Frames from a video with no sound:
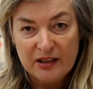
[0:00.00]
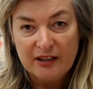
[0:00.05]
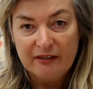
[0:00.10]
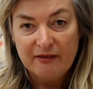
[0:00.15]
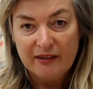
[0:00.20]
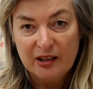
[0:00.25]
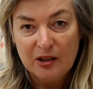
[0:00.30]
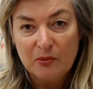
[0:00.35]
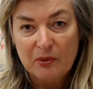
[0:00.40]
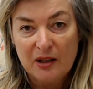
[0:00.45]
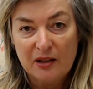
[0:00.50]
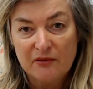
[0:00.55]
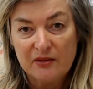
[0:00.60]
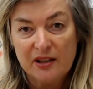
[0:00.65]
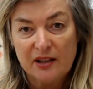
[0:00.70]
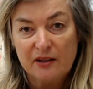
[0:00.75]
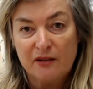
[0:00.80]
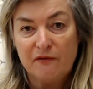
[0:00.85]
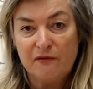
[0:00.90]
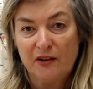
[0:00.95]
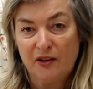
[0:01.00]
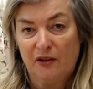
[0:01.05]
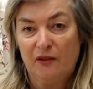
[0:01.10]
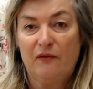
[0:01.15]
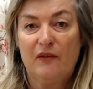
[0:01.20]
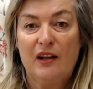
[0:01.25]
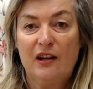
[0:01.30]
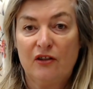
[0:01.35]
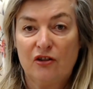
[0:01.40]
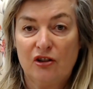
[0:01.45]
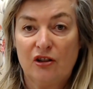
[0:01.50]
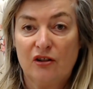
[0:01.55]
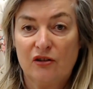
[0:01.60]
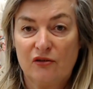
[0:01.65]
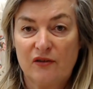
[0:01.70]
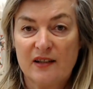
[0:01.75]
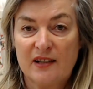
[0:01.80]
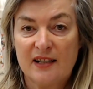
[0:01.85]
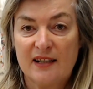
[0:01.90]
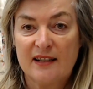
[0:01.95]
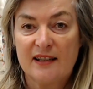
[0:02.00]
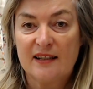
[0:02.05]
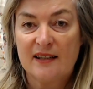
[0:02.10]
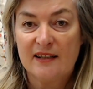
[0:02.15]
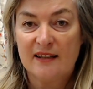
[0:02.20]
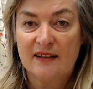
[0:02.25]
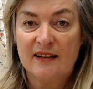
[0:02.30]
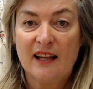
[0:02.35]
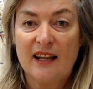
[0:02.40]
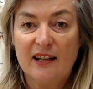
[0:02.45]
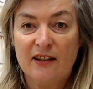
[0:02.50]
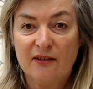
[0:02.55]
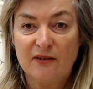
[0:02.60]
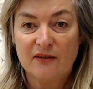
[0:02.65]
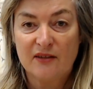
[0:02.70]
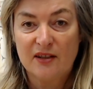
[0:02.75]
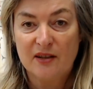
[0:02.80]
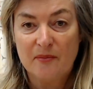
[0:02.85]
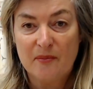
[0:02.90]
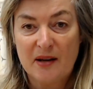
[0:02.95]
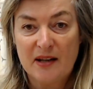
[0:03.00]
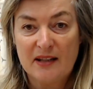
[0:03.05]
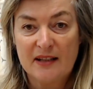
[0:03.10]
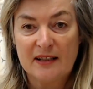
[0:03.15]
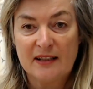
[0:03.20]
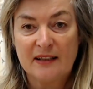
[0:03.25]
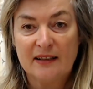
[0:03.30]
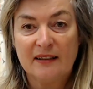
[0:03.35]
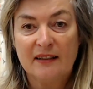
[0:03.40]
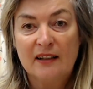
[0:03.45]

really well down the front of their shirt dresses. They looked amazing.